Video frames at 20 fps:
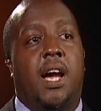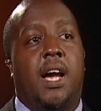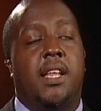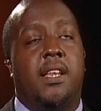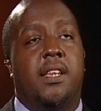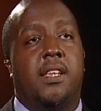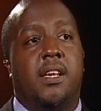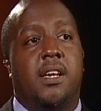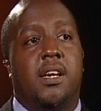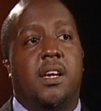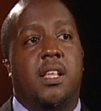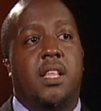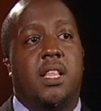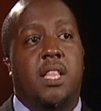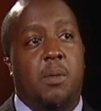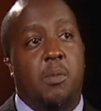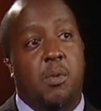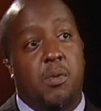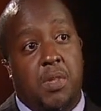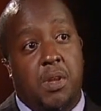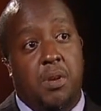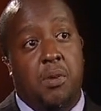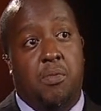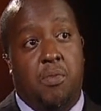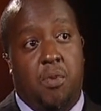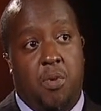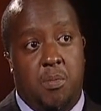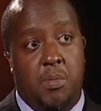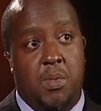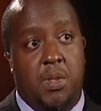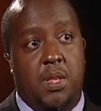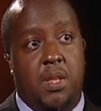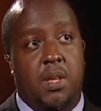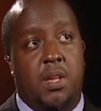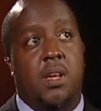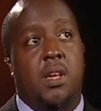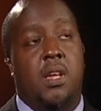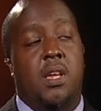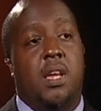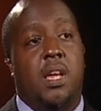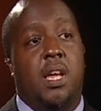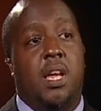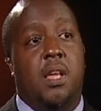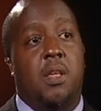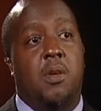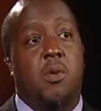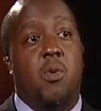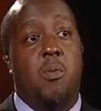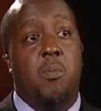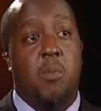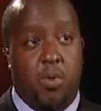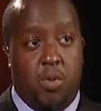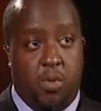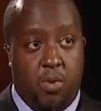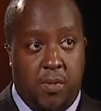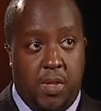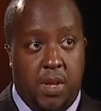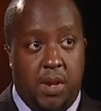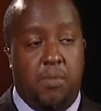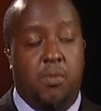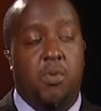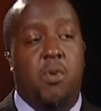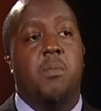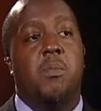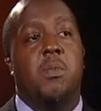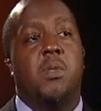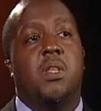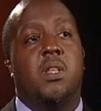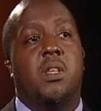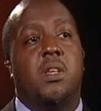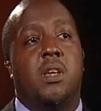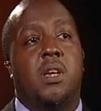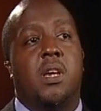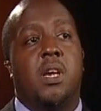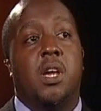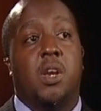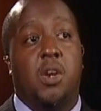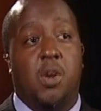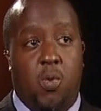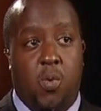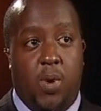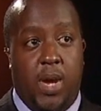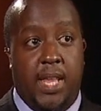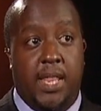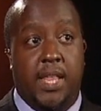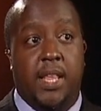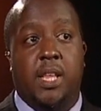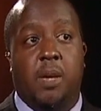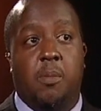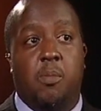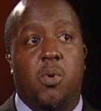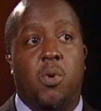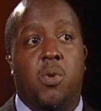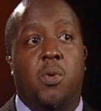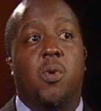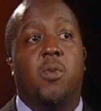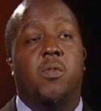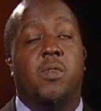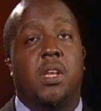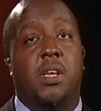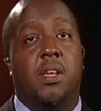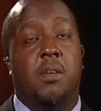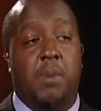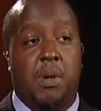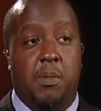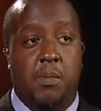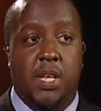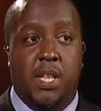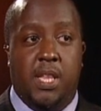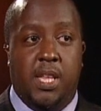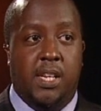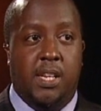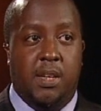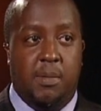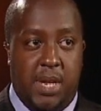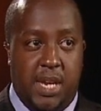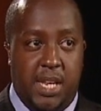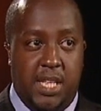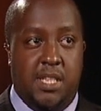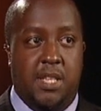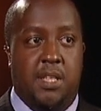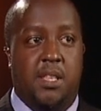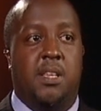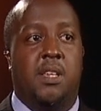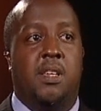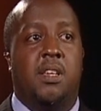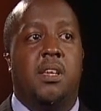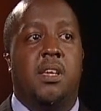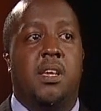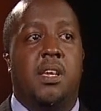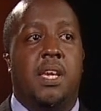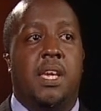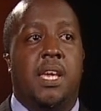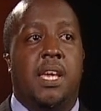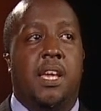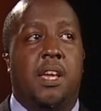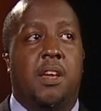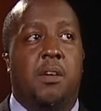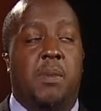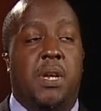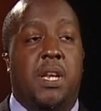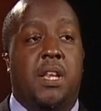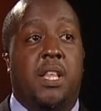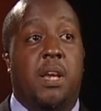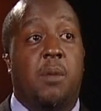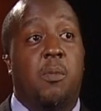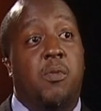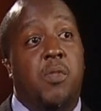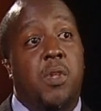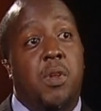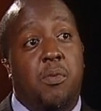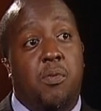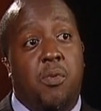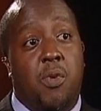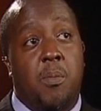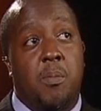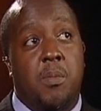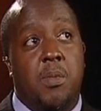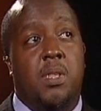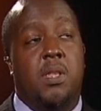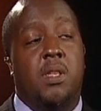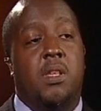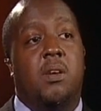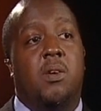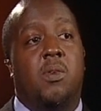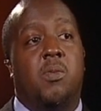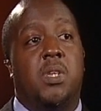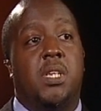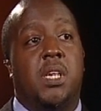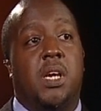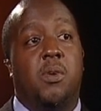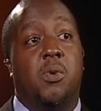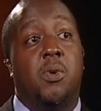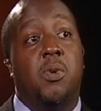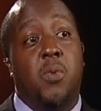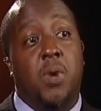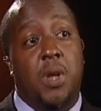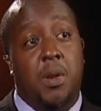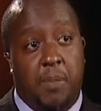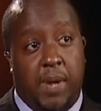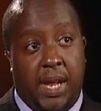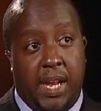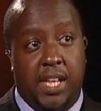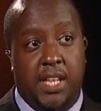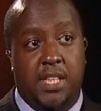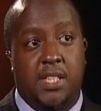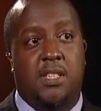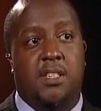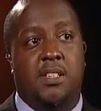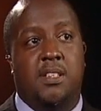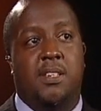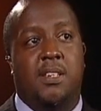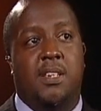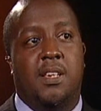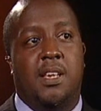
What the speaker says: and some of the reforms, or most of the reforms, require the support of the public sector managers. But some of the reforms, which are not well packaged,